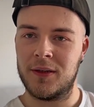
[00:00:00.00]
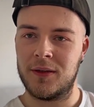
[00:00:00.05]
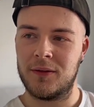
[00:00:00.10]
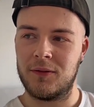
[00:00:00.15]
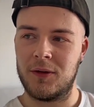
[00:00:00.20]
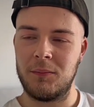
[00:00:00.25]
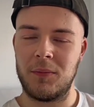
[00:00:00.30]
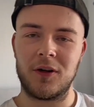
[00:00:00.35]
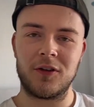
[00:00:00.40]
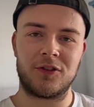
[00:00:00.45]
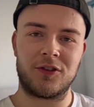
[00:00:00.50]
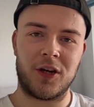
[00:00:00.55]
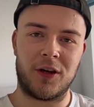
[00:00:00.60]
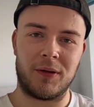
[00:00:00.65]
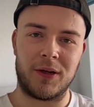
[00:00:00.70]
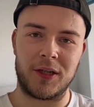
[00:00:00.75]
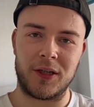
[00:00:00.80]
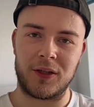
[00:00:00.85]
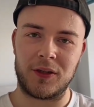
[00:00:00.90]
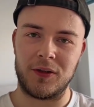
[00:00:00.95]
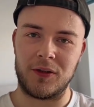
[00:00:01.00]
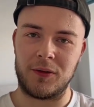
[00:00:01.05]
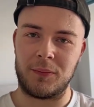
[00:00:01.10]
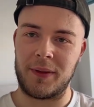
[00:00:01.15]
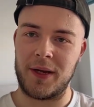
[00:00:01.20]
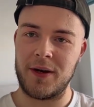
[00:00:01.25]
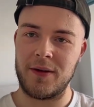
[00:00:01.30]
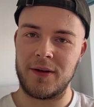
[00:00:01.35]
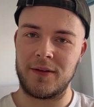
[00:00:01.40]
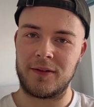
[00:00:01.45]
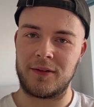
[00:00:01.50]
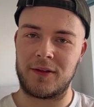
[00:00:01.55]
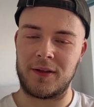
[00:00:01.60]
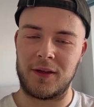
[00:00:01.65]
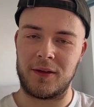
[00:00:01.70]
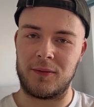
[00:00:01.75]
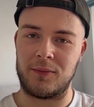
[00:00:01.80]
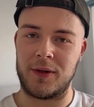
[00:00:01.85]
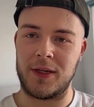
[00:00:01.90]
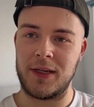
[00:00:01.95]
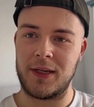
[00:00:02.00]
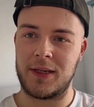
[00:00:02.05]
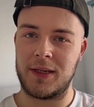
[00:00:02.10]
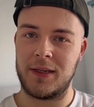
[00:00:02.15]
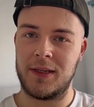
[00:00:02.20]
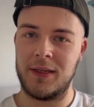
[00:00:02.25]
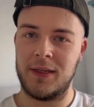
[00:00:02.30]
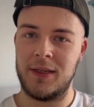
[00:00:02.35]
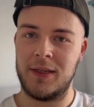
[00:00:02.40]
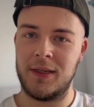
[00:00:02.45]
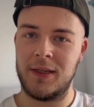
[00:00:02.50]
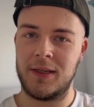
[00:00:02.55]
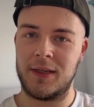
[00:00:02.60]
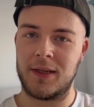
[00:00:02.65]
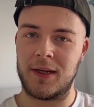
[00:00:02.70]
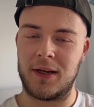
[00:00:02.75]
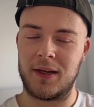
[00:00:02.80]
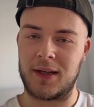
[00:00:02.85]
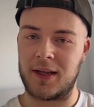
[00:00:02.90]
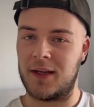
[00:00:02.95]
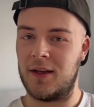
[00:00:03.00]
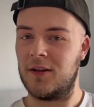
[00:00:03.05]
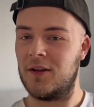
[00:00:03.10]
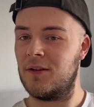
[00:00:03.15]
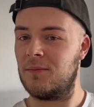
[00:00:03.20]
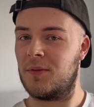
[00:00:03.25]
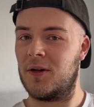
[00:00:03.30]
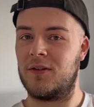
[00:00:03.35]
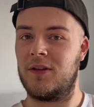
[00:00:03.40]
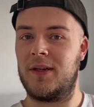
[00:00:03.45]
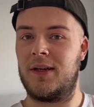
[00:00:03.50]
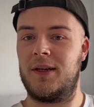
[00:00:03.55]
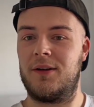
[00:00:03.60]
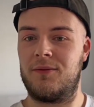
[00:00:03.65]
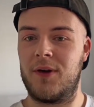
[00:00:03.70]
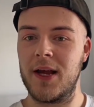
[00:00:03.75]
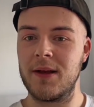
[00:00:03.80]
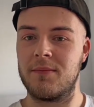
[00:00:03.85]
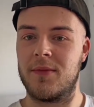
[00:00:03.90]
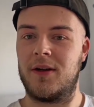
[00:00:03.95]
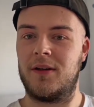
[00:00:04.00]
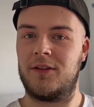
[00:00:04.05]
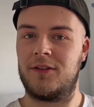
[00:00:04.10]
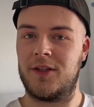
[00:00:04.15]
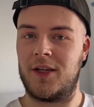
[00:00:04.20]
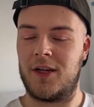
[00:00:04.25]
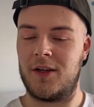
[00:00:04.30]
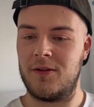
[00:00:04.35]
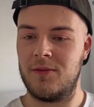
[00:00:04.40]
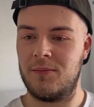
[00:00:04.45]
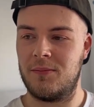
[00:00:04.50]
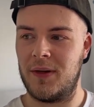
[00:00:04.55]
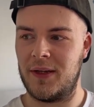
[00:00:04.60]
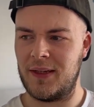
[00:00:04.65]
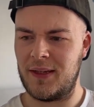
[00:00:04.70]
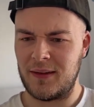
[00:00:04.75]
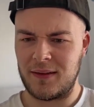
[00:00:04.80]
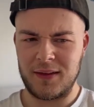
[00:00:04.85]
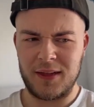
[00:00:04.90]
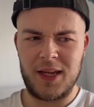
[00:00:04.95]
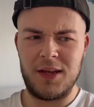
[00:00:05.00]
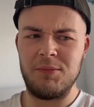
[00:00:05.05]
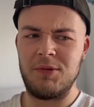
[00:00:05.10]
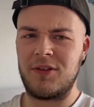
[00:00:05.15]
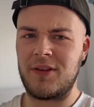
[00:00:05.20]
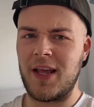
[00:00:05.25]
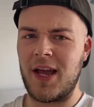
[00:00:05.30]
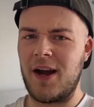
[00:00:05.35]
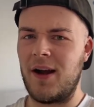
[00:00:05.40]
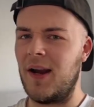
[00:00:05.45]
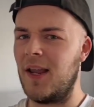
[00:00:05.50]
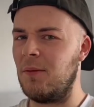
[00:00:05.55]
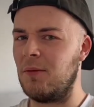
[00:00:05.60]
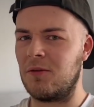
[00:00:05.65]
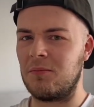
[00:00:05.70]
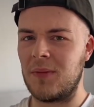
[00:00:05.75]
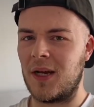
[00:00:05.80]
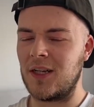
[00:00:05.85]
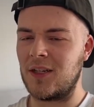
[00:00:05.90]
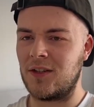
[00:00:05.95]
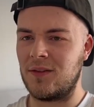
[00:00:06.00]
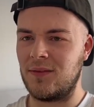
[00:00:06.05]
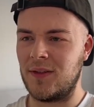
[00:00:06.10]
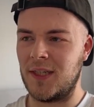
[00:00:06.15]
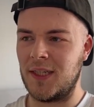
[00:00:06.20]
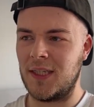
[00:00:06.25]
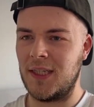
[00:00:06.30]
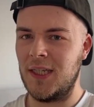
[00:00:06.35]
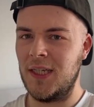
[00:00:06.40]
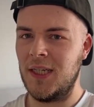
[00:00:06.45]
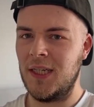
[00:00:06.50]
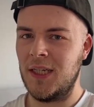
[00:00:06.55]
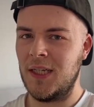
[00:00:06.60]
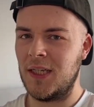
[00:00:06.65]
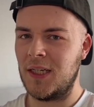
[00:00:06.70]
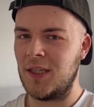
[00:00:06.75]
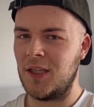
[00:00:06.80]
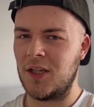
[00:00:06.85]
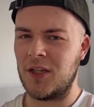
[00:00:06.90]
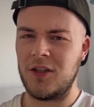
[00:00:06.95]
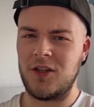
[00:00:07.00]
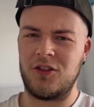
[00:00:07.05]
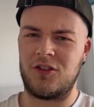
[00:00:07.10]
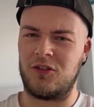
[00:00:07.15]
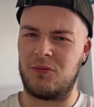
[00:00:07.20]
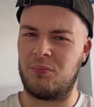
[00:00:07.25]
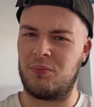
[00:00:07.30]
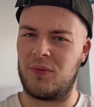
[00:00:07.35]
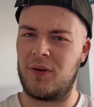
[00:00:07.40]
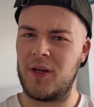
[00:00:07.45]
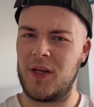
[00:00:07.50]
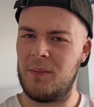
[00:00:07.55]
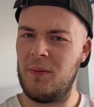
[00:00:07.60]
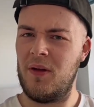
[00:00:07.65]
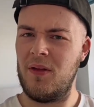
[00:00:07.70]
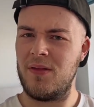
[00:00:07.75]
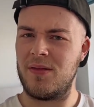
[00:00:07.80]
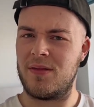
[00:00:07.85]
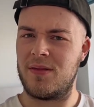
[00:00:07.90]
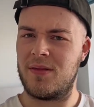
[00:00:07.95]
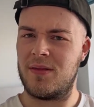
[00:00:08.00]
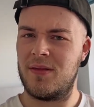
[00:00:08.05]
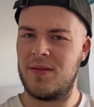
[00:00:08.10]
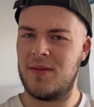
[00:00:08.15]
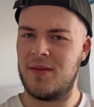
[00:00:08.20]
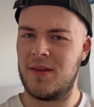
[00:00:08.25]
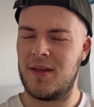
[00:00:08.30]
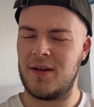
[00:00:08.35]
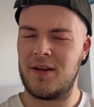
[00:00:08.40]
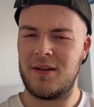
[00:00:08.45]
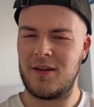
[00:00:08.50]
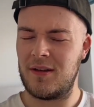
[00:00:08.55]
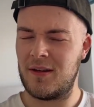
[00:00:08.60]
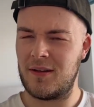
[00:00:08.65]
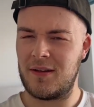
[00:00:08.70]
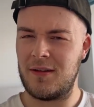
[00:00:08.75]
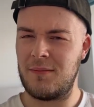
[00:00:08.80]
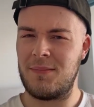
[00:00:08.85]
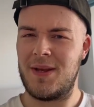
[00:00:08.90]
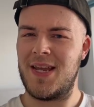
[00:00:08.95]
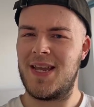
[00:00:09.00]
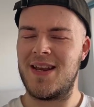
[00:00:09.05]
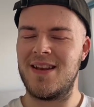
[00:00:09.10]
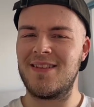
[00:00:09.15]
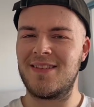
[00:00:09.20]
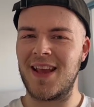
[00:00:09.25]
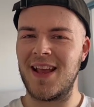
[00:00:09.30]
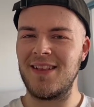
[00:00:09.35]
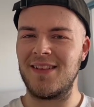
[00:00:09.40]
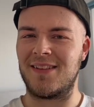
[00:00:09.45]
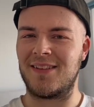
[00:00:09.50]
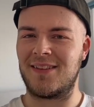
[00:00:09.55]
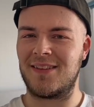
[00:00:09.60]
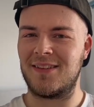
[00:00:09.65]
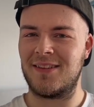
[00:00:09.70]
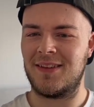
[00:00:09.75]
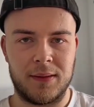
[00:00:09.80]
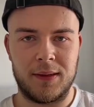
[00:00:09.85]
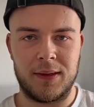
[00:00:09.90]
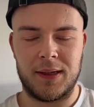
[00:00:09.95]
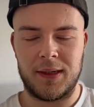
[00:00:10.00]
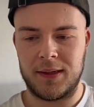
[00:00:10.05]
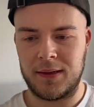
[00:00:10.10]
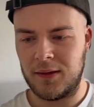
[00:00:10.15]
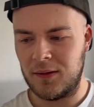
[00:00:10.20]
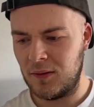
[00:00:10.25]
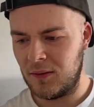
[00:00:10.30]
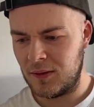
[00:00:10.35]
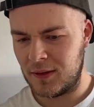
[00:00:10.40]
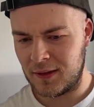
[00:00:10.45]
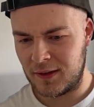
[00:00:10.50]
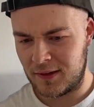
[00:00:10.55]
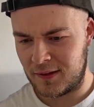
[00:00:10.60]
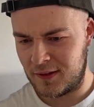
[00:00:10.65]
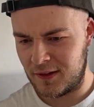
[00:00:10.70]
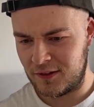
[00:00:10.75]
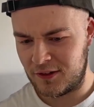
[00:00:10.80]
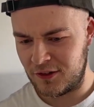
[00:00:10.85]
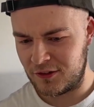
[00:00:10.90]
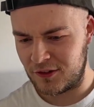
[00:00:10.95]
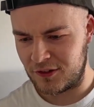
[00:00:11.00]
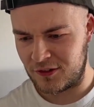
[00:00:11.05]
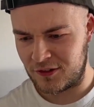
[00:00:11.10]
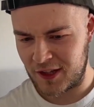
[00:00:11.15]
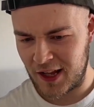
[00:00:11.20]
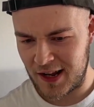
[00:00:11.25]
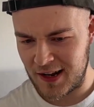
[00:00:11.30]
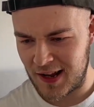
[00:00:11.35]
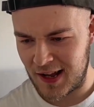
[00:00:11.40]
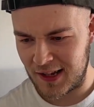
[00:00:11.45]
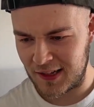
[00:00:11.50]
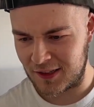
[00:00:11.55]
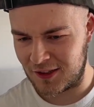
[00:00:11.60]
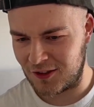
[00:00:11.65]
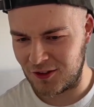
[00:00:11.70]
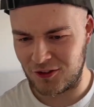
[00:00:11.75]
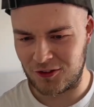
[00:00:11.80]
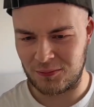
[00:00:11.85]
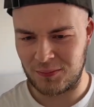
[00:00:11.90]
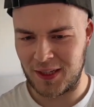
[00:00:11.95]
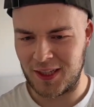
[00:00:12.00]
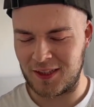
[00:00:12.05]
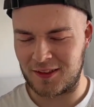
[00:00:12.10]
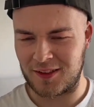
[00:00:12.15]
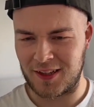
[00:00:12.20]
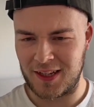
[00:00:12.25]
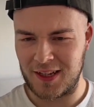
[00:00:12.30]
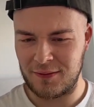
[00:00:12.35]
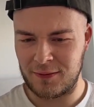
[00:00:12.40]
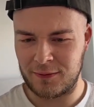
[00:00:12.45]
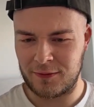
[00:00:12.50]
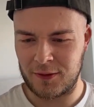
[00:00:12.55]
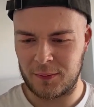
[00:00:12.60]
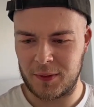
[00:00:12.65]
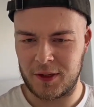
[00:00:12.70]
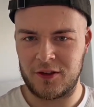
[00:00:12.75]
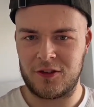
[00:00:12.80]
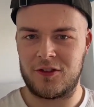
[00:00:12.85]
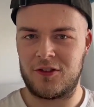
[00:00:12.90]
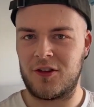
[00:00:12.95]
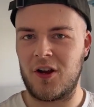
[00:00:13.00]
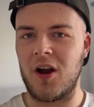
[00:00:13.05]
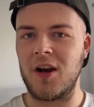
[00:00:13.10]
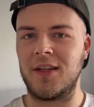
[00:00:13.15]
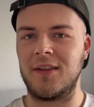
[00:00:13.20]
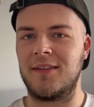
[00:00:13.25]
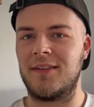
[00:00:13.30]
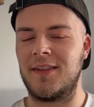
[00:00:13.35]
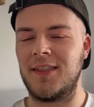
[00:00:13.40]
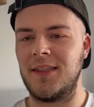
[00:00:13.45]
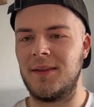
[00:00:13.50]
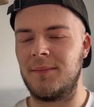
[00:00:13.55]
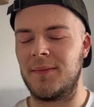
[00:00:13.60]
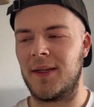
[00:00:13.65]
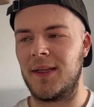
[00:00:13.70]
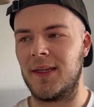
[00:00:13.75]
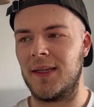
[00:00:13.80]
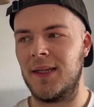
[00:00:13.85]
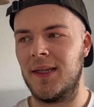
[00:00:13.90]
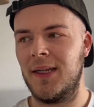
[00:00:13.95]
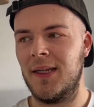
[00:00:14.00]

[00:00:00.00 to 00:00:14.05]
And Martial had a good appearance the other week. Okay, I don't particularly rate Martial, but he was there, he was match fit. You could have just brung him on. It didn't make any sense. And a lot of the decisions Ten Hag does make, like even from his starting team, like